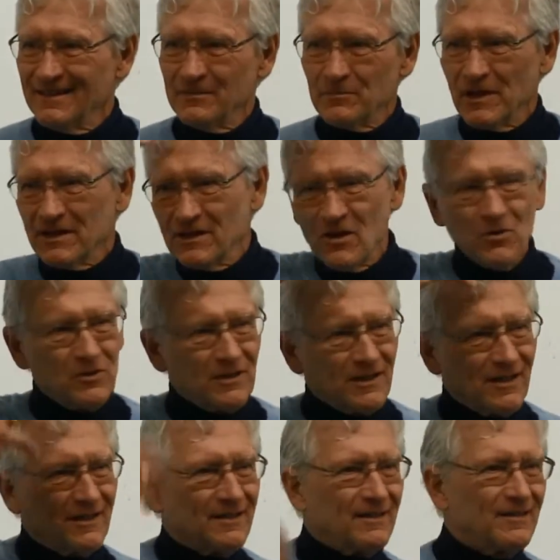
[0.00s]
in my
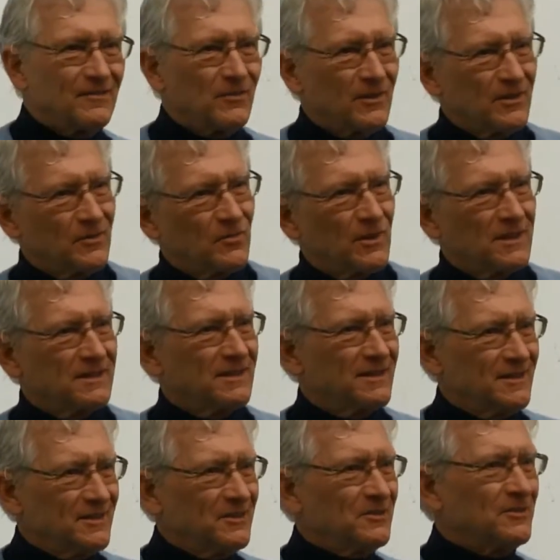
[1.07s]
coconut? What does
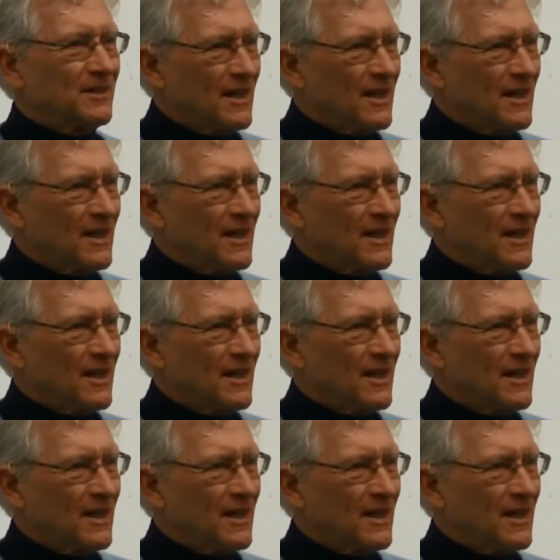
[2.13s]
it do,